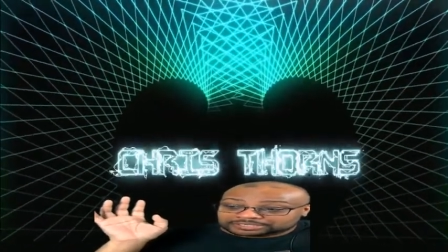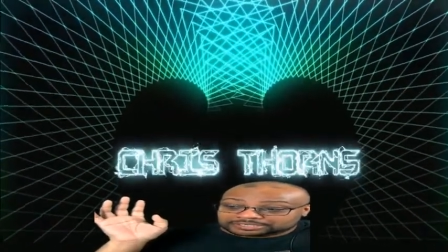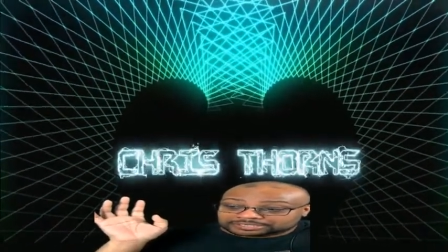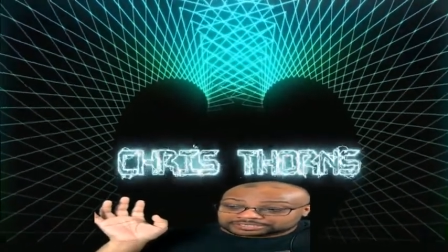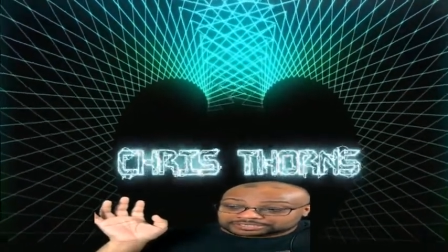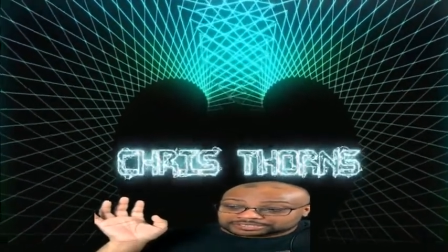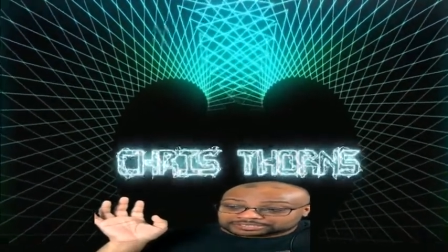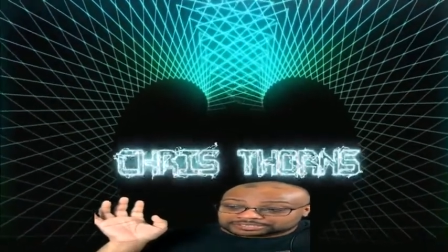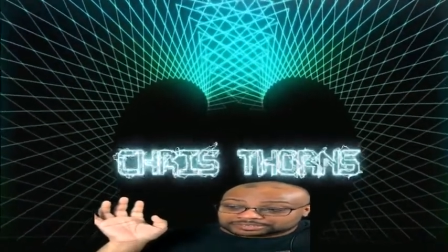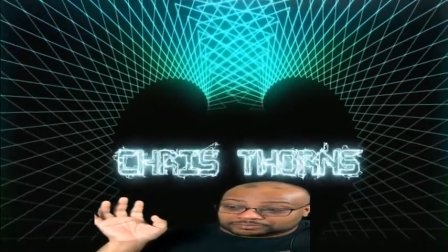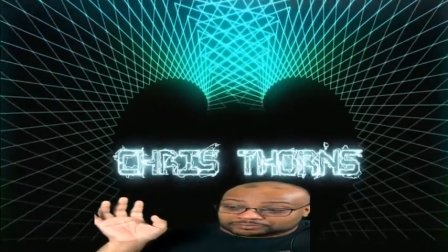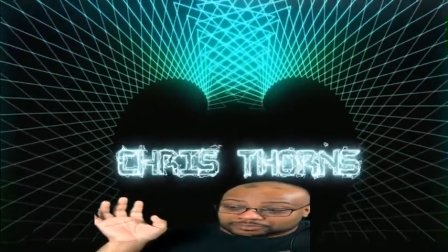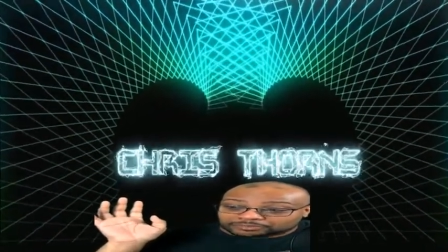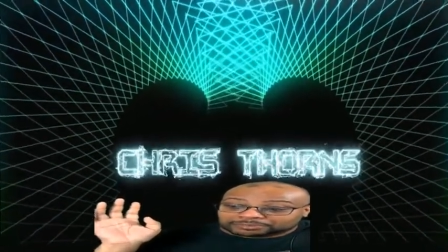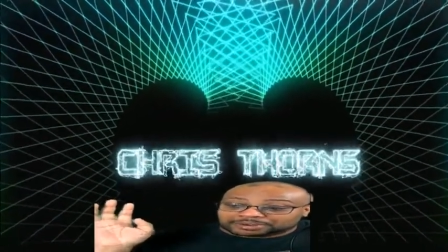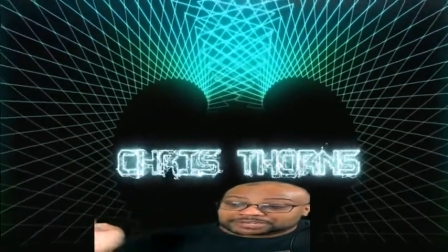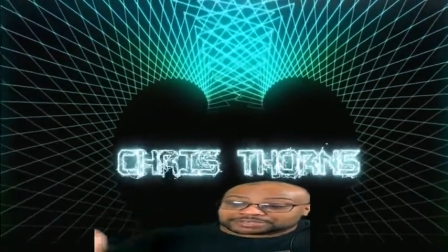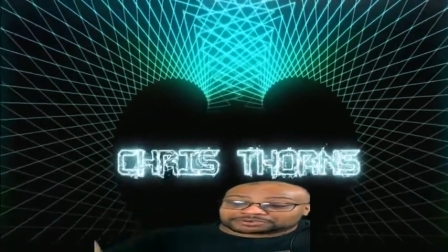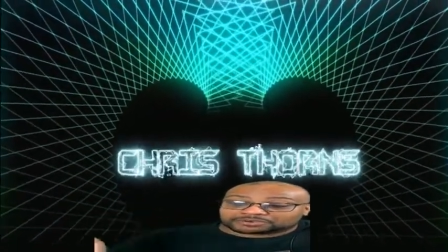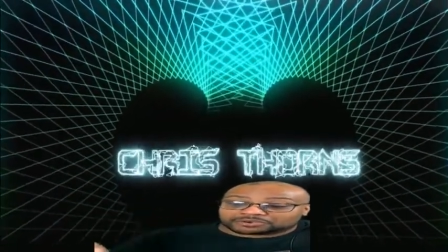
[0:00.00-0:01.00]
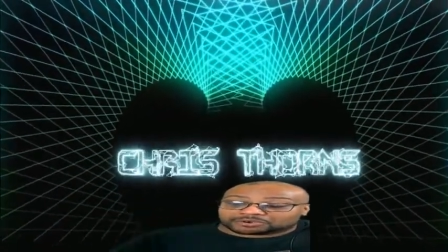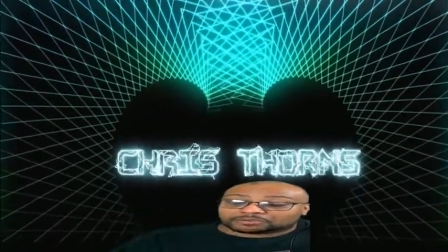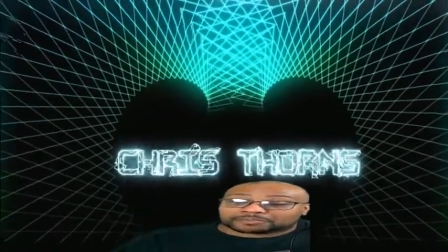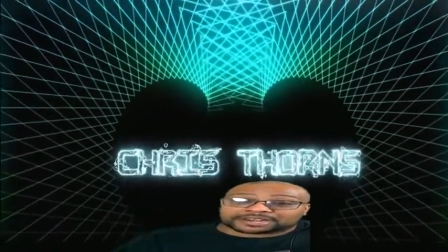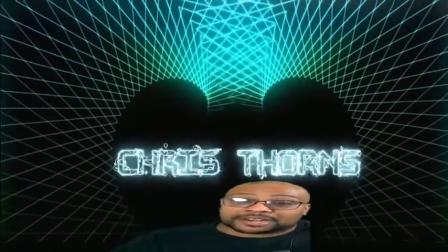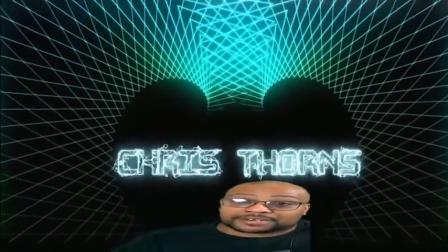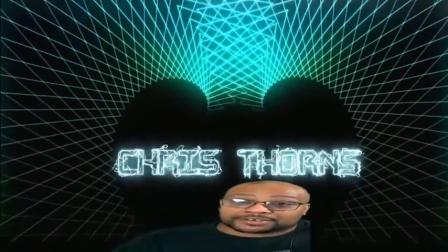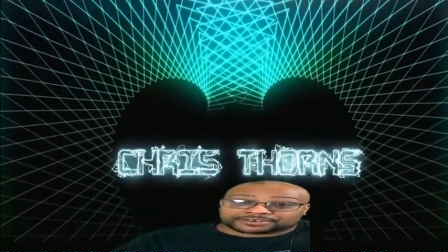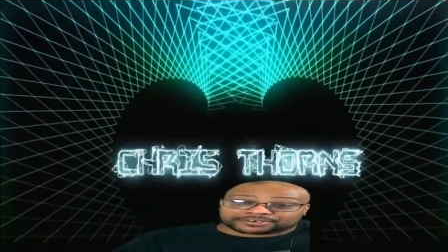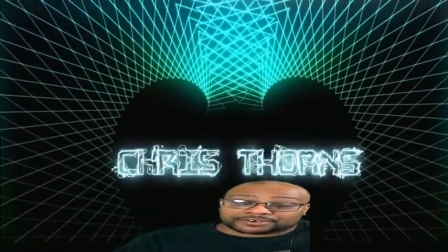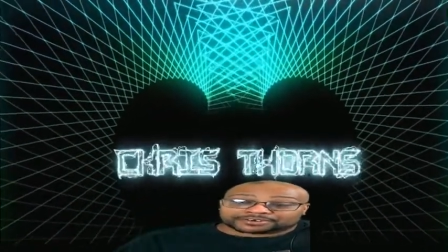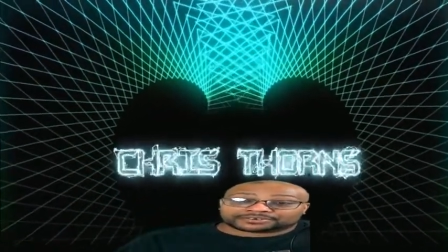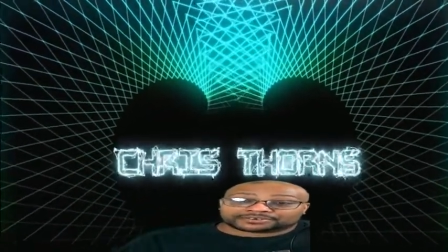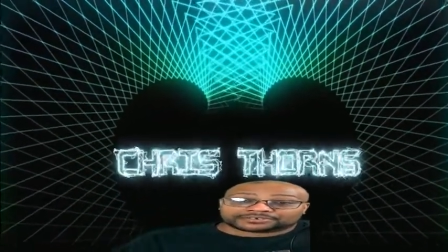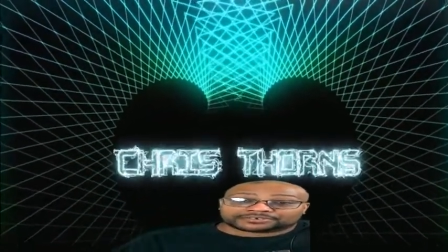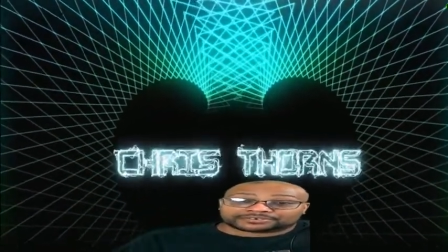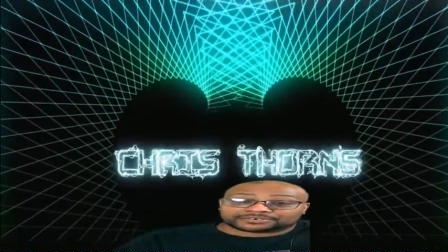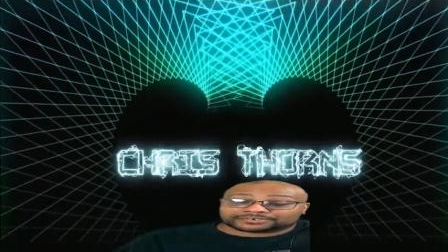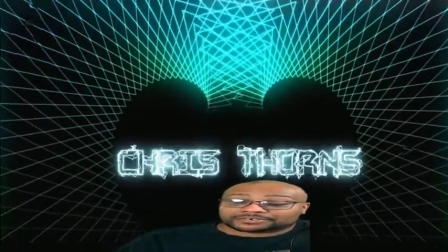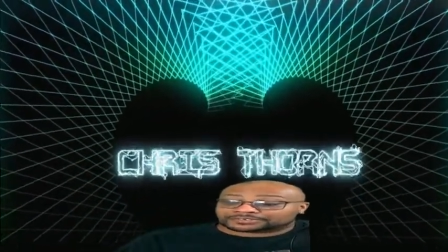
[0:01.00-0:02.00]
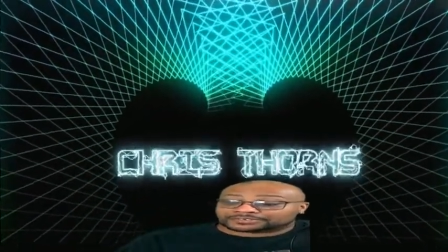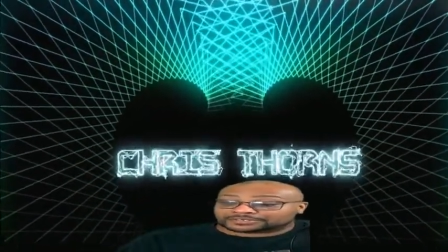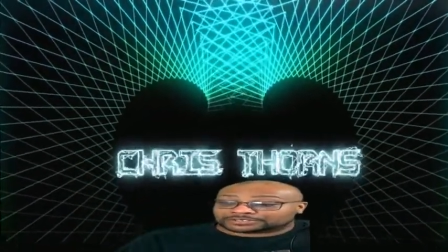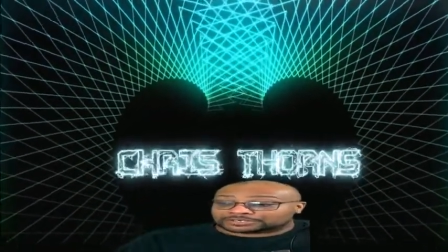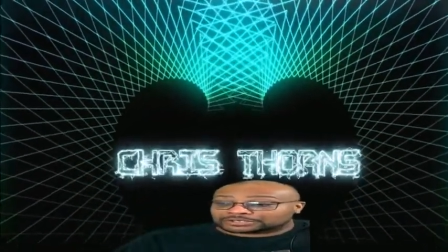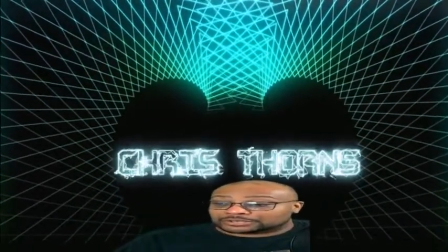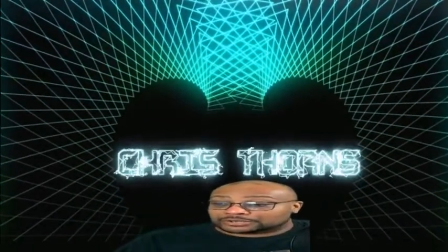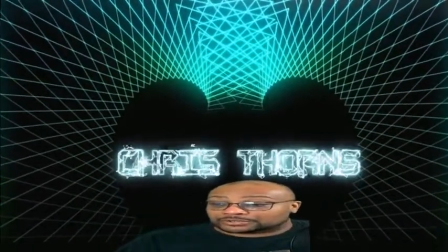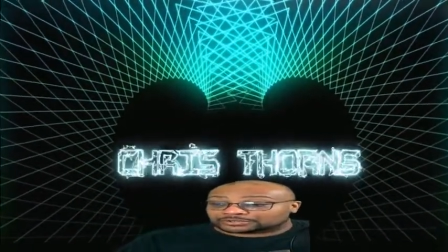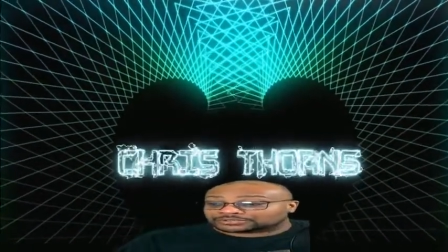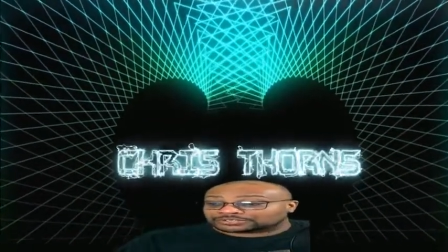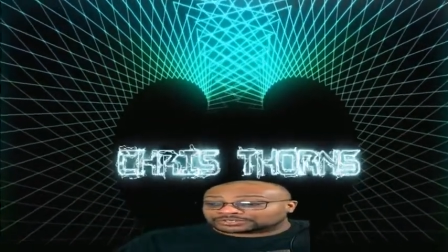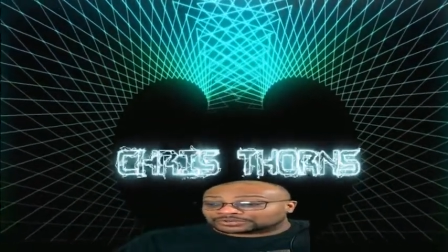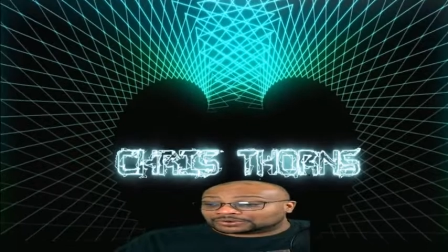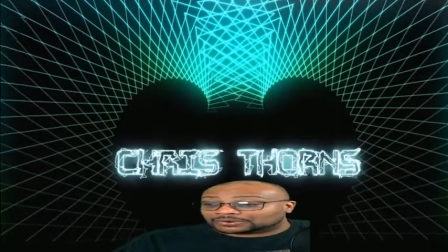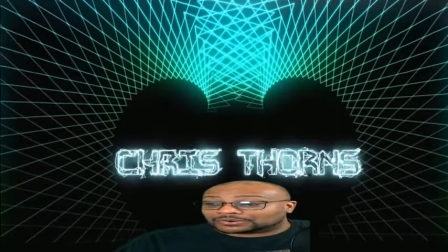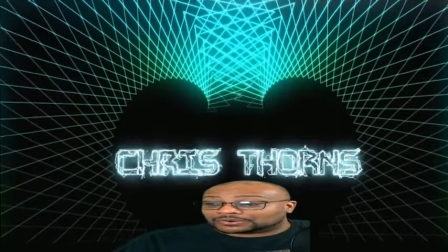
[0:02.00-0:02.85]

what made them go back there? You know, so